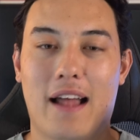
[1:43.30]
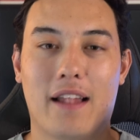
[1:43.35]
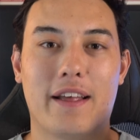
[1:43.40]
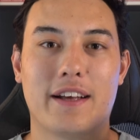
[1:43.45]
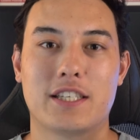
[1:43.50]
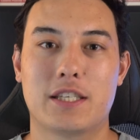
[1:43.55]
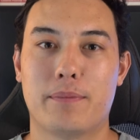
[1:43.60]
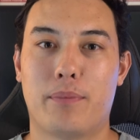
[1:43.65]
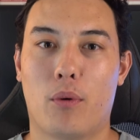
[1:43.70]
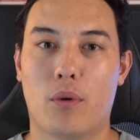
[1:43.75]

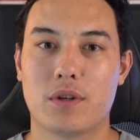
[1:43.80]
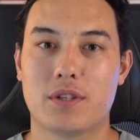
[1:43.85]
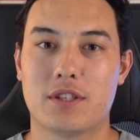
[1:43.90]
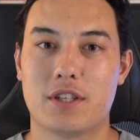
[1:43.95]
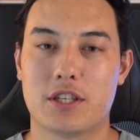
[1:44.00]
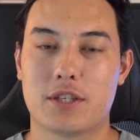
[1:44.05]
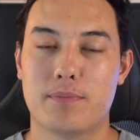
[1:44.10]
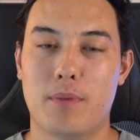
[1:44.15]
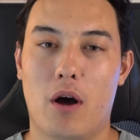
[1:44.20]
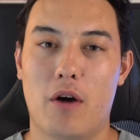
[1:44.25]
Ally supports
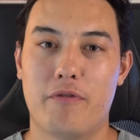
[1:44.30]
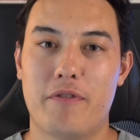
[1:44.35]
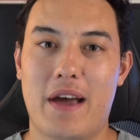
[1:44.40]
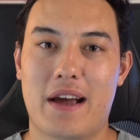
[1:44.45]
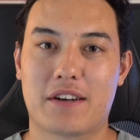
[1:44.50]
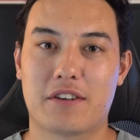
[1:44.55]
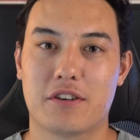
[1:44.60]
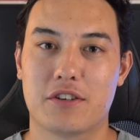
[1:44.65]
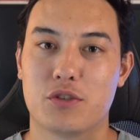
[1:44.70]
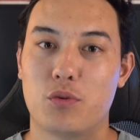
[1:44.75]
the small
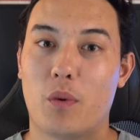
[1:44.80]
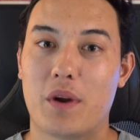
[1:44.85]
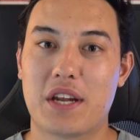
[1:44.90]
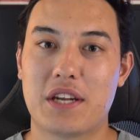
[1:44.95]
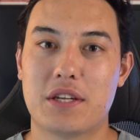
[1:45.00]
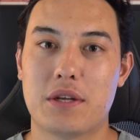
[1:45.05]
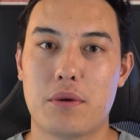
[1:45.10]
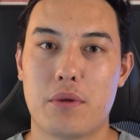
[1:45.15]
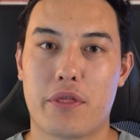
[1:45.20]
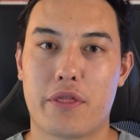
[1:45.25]
factor
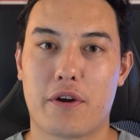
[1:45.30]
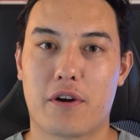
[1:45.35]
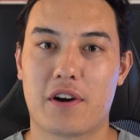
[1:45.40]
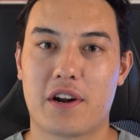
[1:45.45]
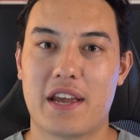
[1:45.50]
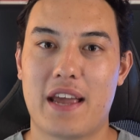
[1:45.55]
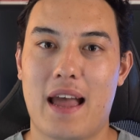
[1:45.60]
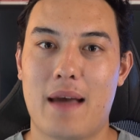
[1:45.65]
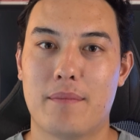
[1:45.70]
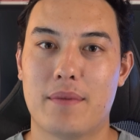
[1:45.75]

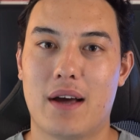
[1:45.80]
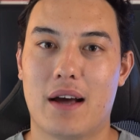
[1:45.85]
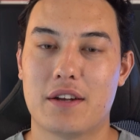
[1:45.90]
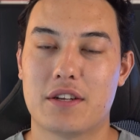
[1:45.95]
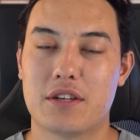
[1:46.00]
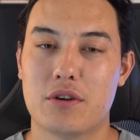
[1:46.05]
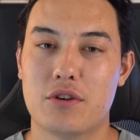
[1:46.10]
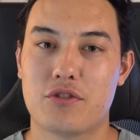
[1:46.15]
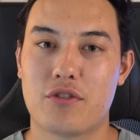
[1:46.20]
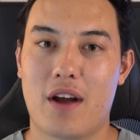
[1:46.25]
2230 M.2